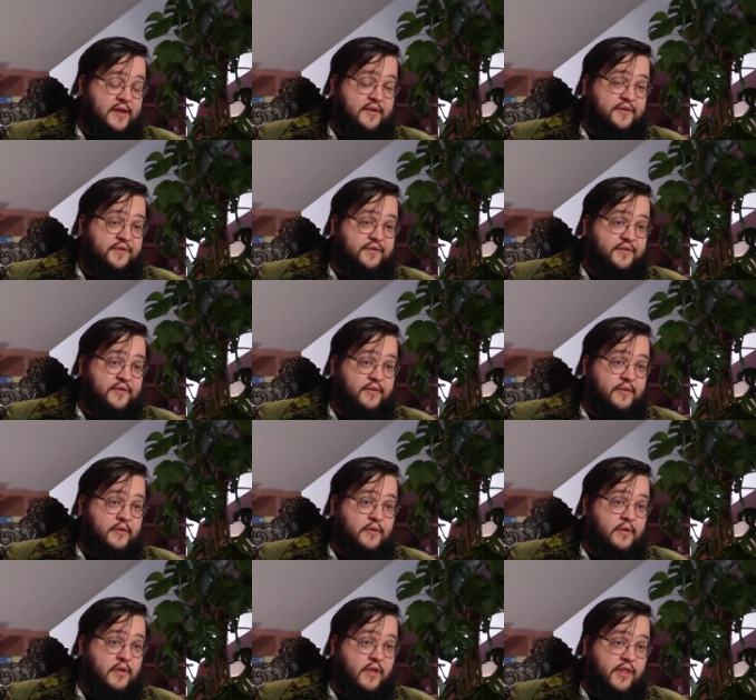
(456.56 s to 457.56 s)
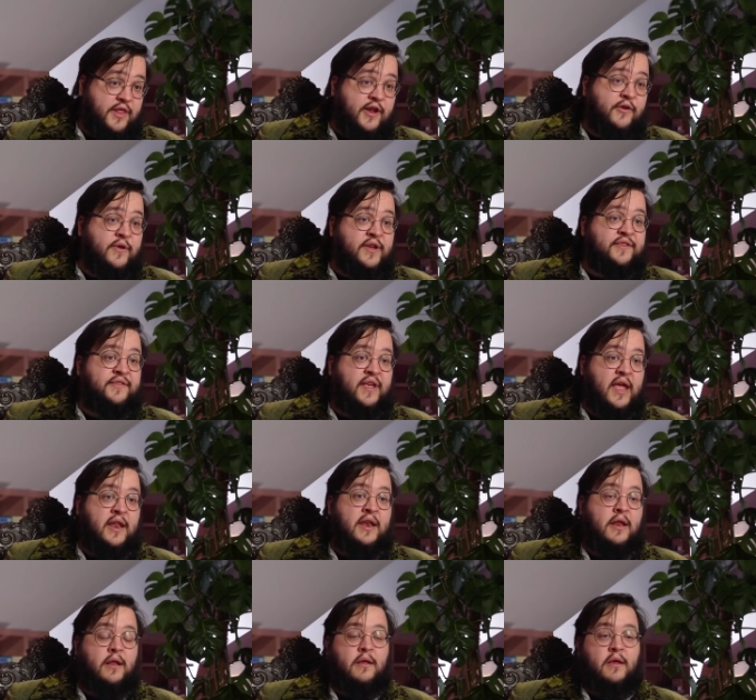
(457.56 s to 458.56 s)
is there is
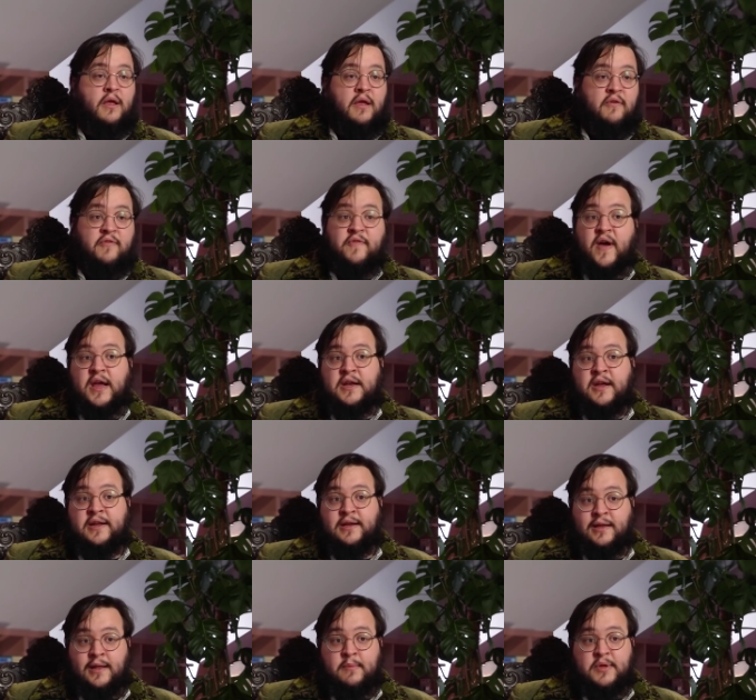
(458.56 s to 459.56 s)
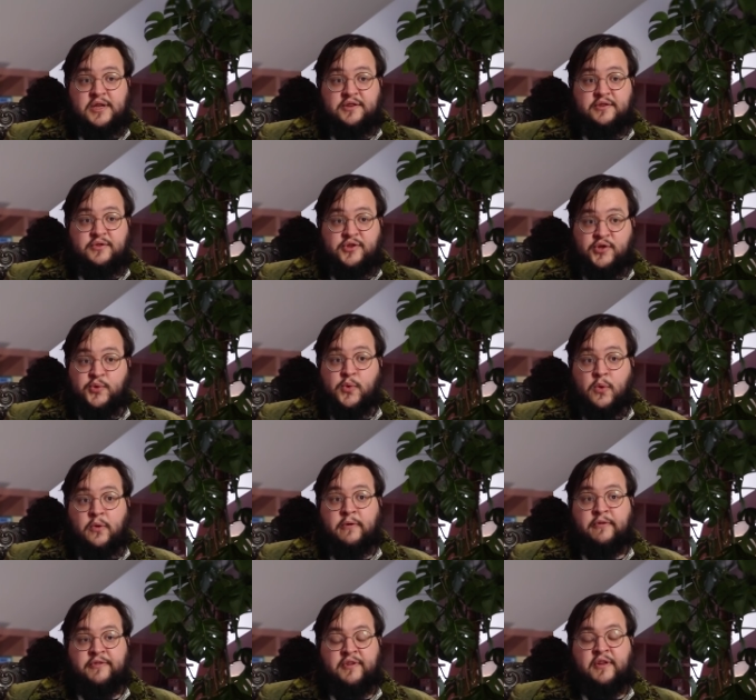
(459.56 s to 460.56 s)
a finite limit to
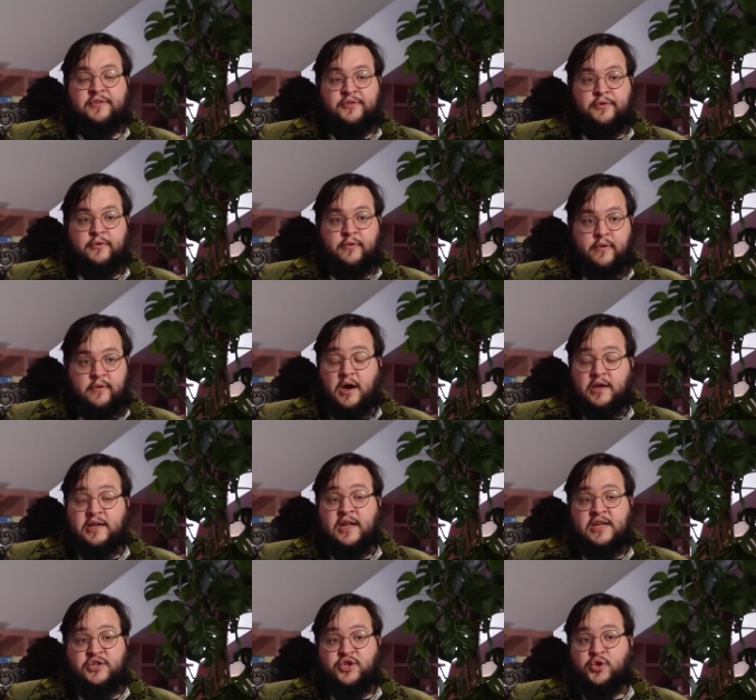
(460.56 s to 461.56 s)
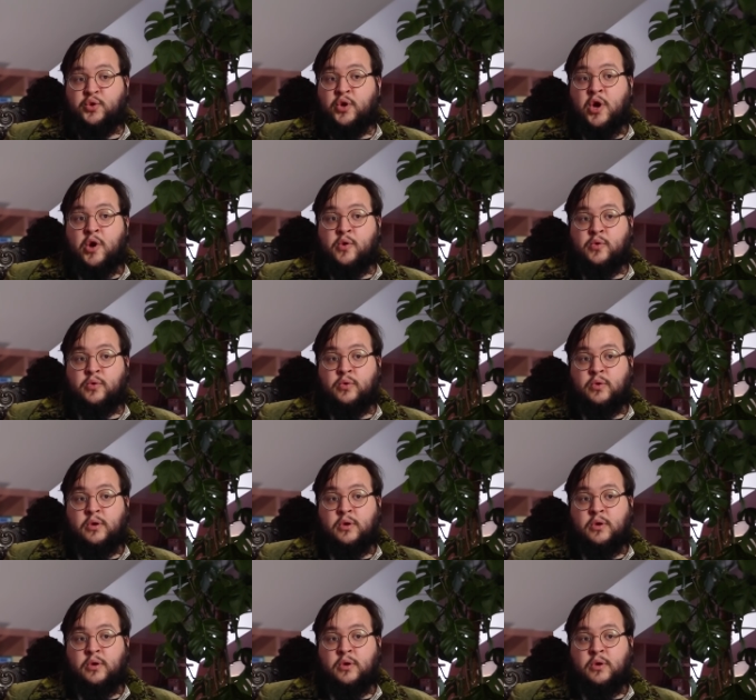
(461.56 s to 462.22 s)
horizontal growth. Unless you go